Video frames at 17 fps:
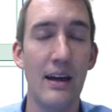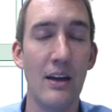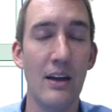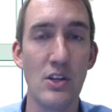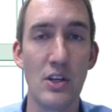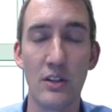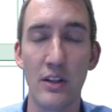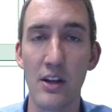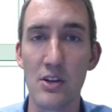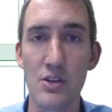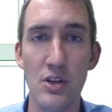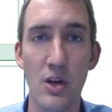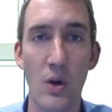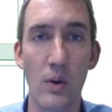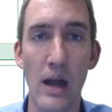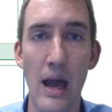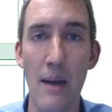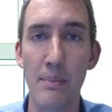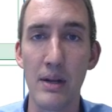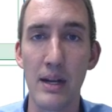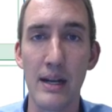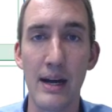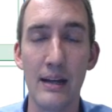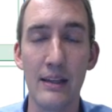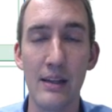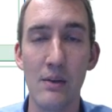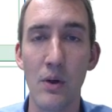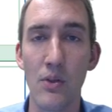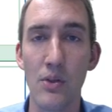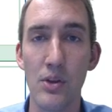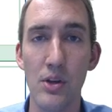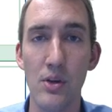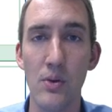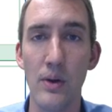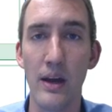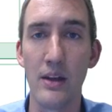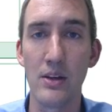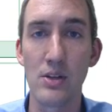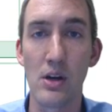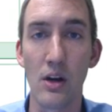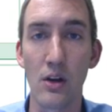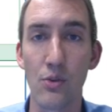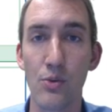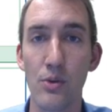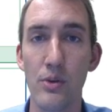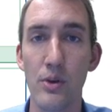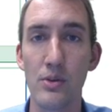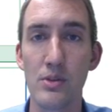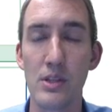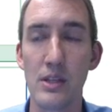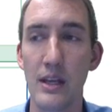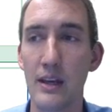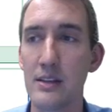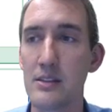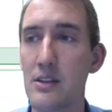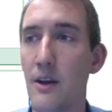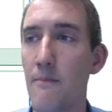Just let us know. We're happy to dial in with you and talk through those things.